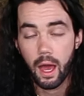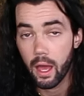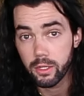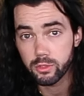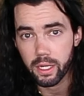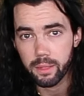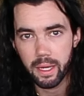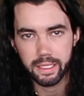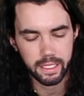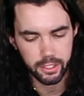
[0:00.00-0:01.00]
I always
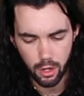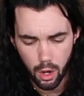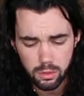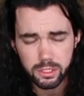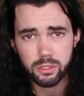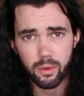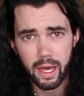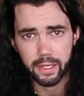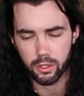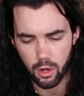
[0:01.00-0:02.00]
recommend getting your own swag,